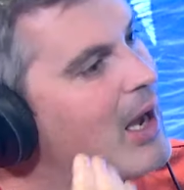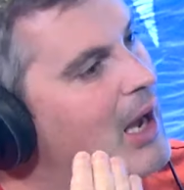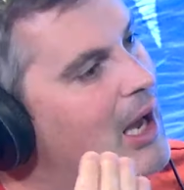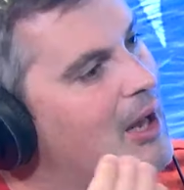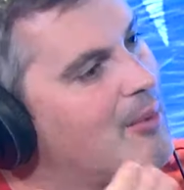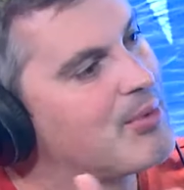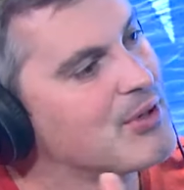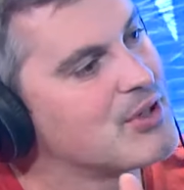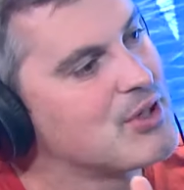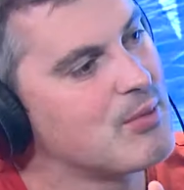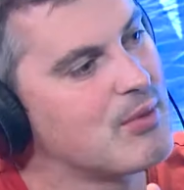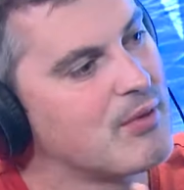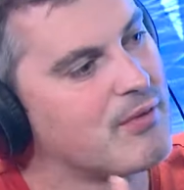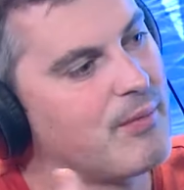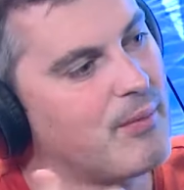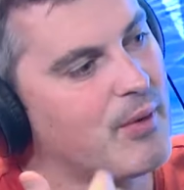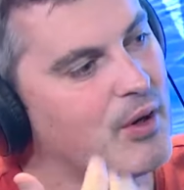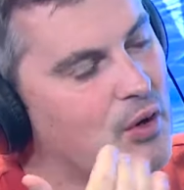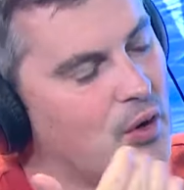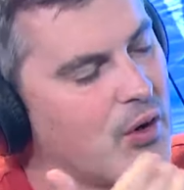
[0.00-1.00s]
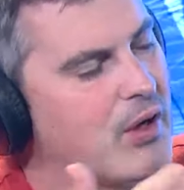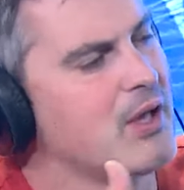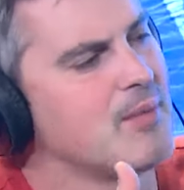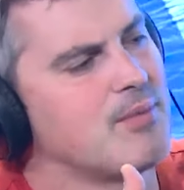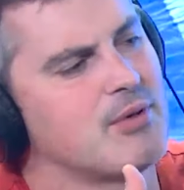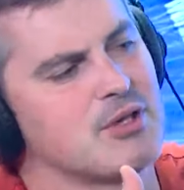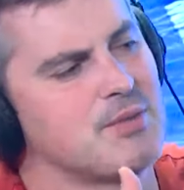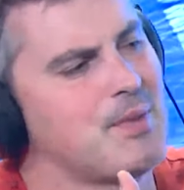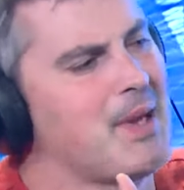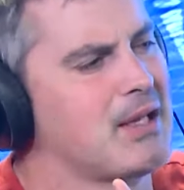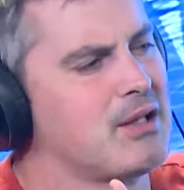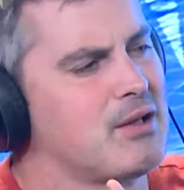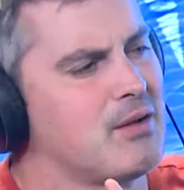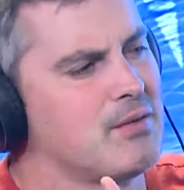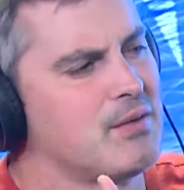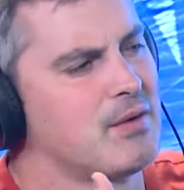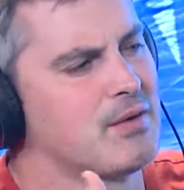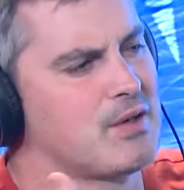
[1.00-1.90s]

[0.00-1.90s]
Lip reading: And presuming from a cooking perspective,